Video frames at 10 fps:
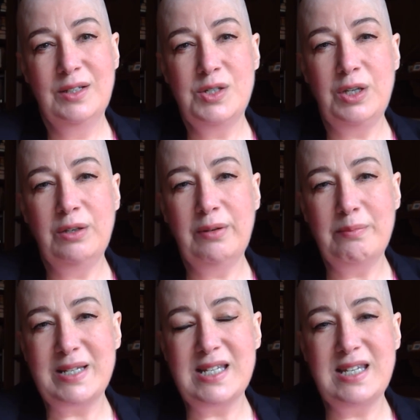To you
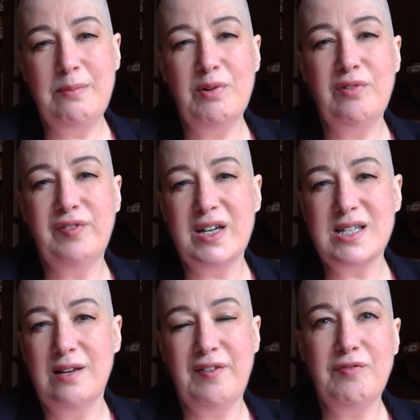it must seem a
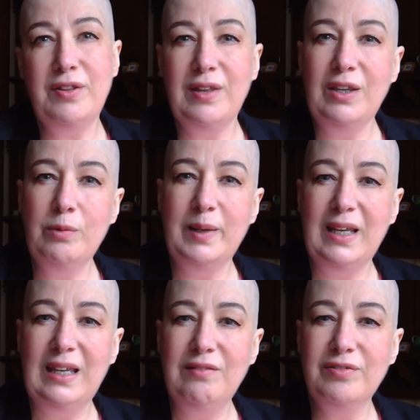reversal of everything you
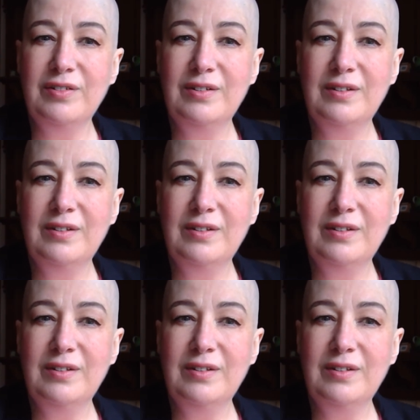believe.